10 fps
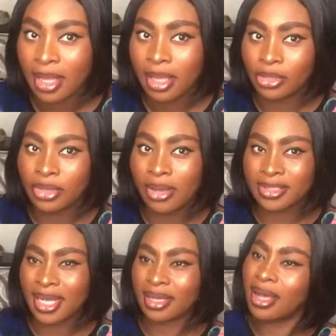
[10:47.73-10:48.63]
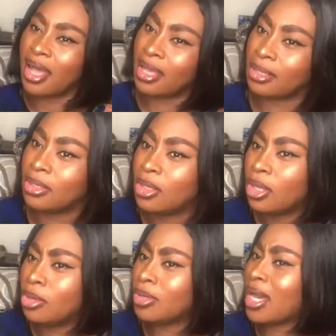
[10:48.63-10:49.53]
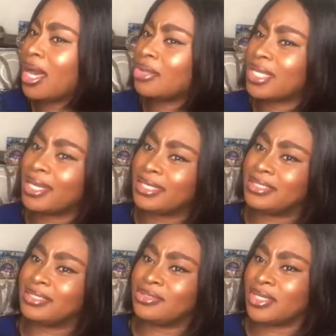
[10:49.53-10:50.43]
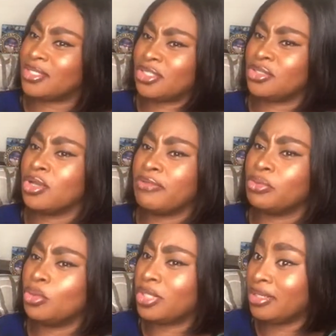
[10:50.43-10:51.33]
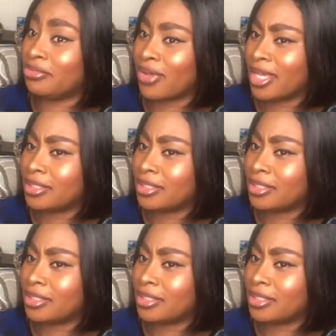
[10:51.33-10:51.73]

I was like, look at how that lady is dressed. She's not even looking fine,